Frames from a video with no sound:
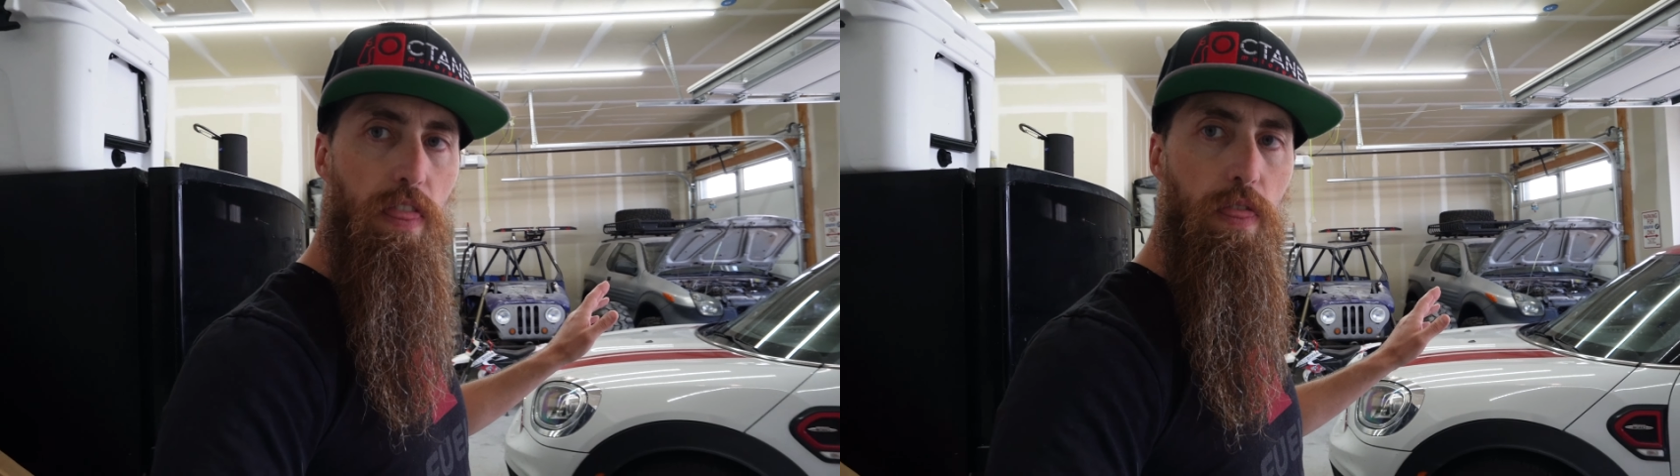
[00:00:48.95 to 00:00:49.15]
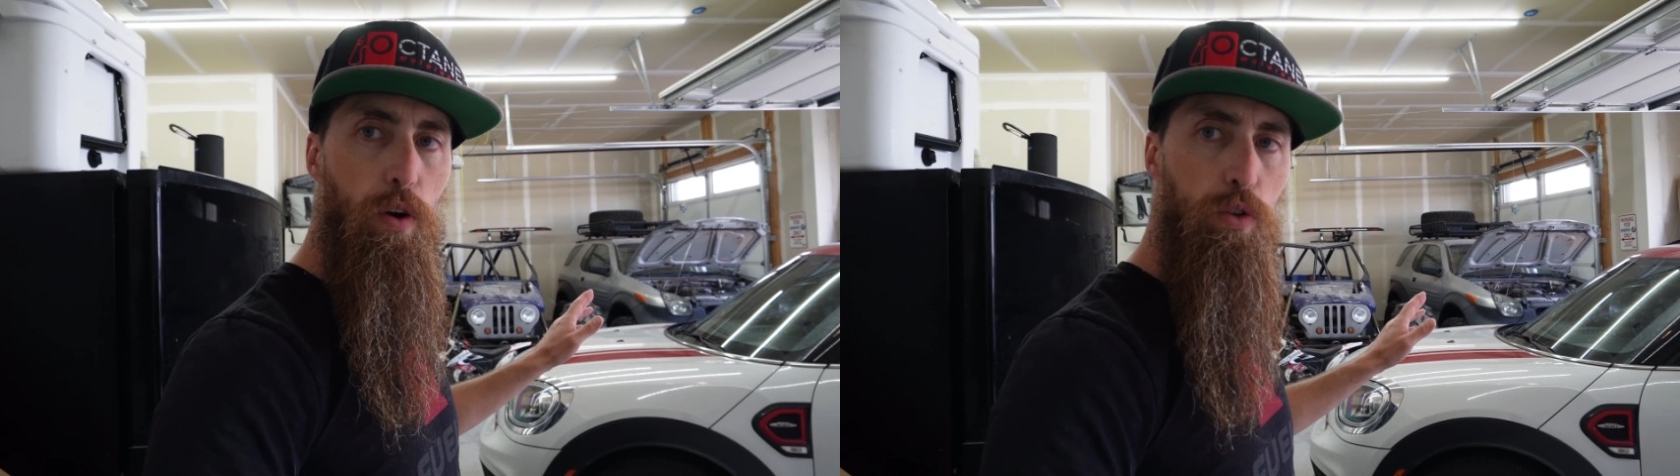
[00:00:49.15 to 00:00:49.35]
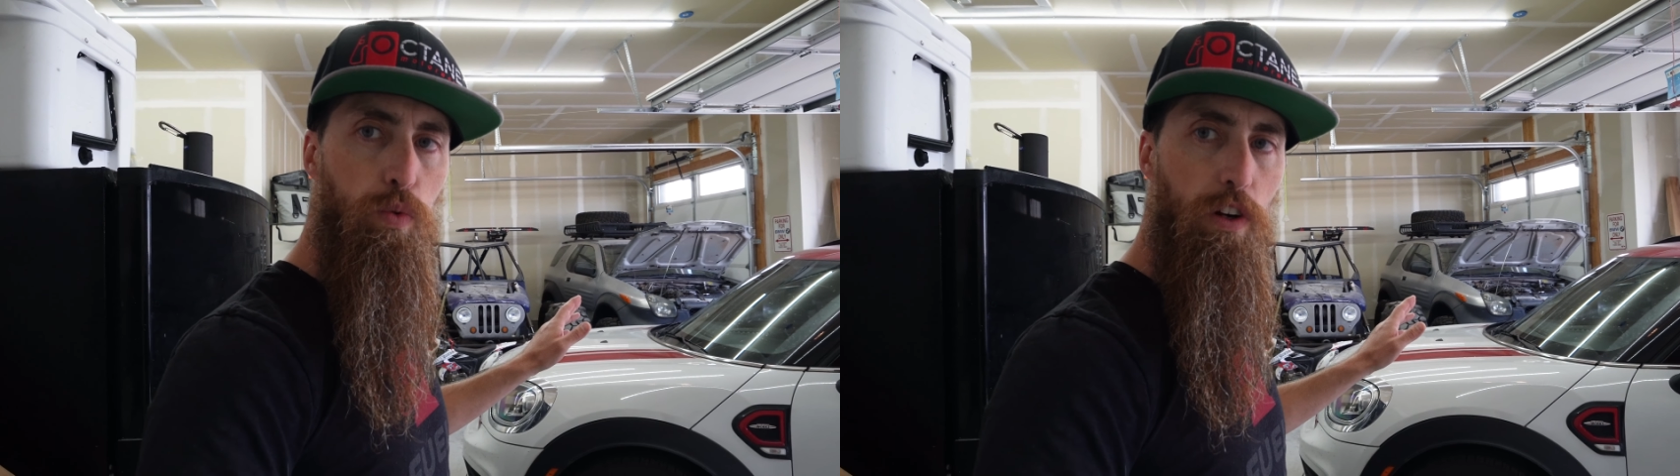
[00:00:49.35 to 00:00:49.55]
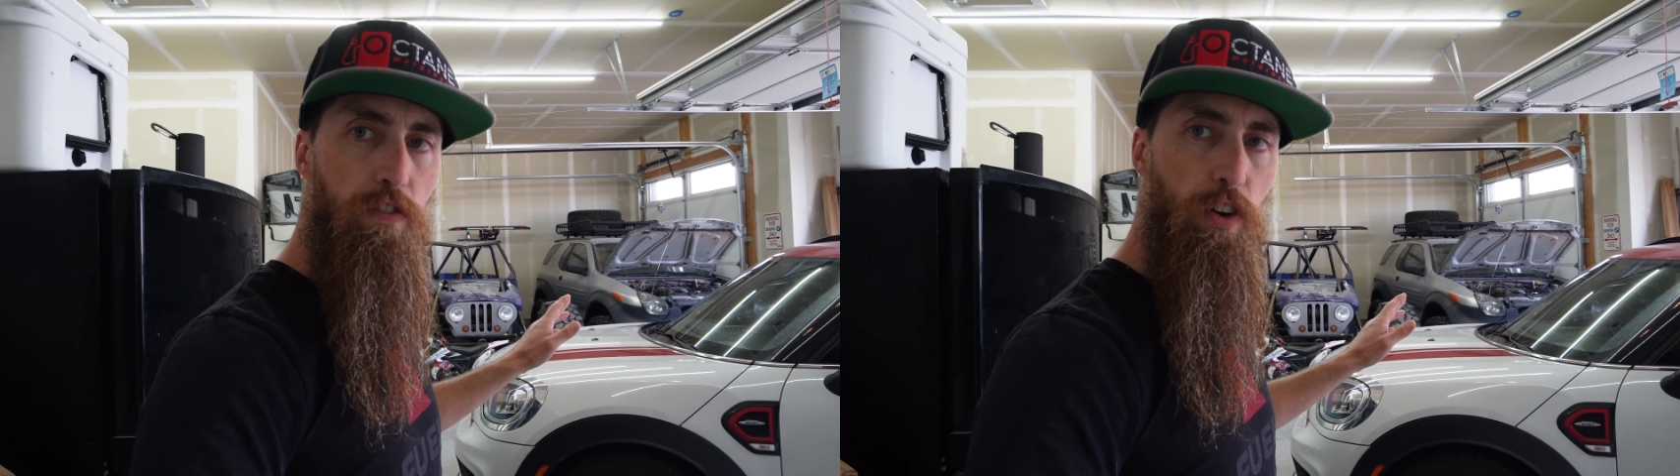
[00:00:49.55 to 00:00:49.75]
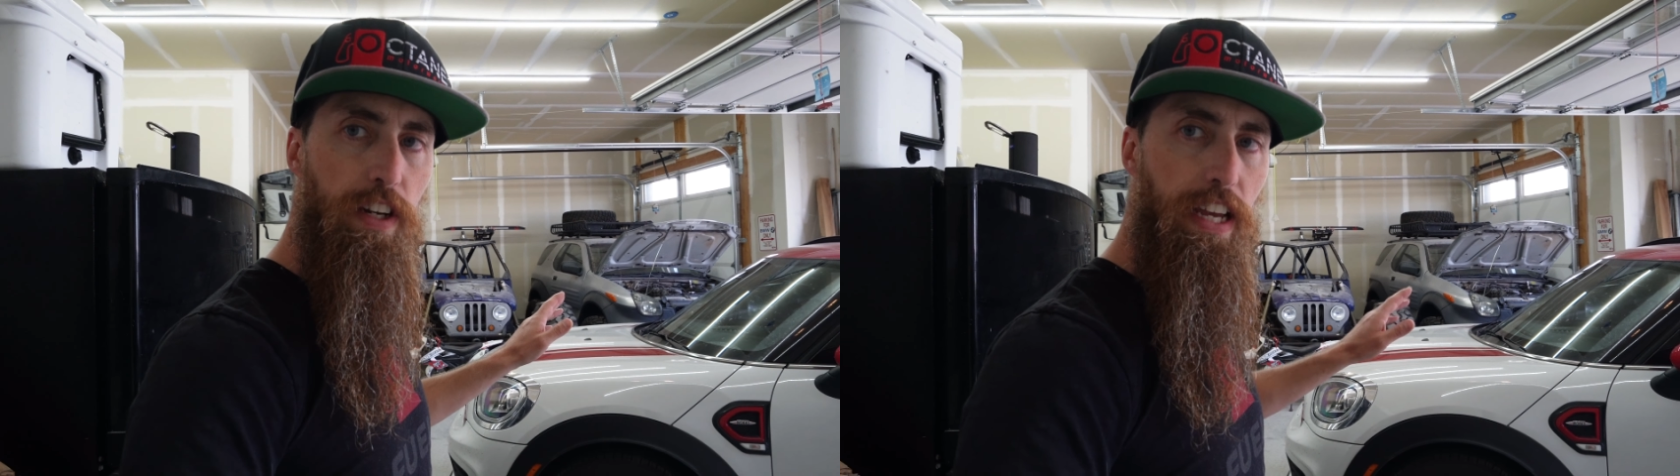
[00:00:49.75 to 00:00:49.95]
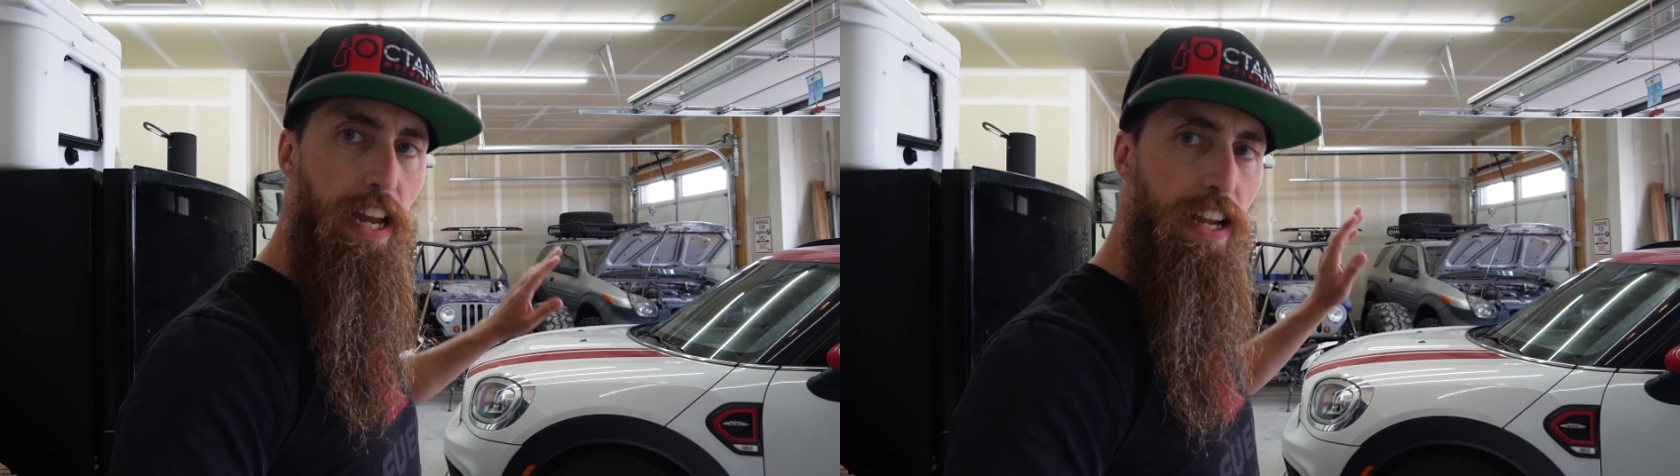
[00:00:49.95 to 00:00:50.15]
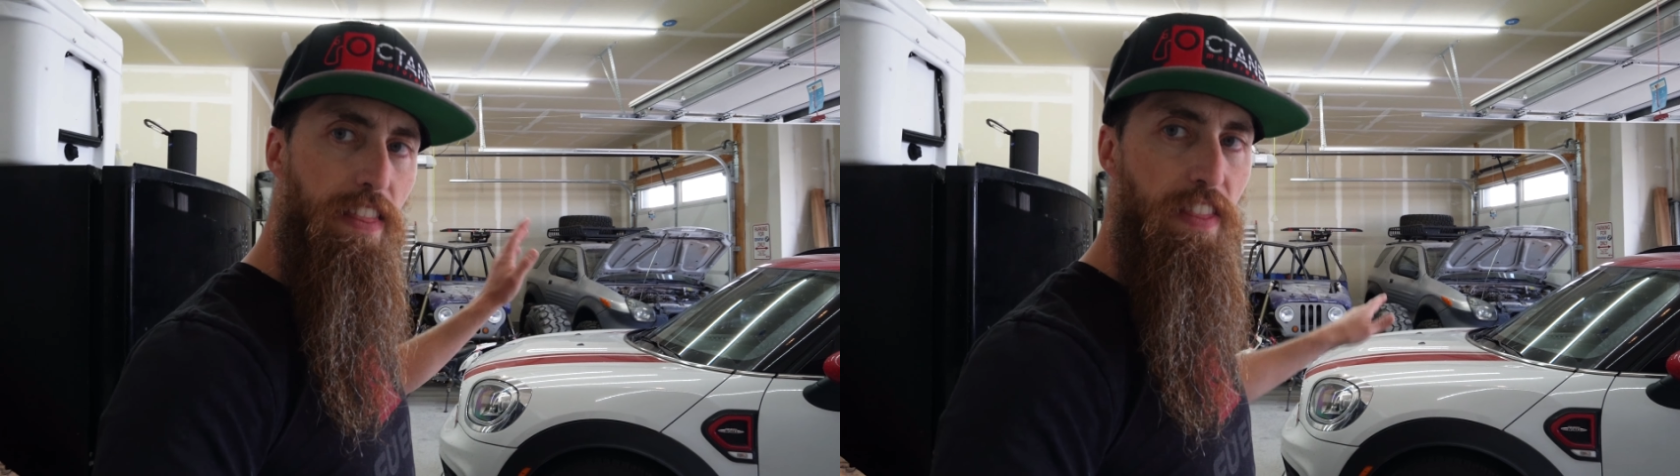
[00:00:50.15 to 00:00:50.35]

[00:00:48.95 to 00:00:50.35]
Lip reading: Those worked for a day.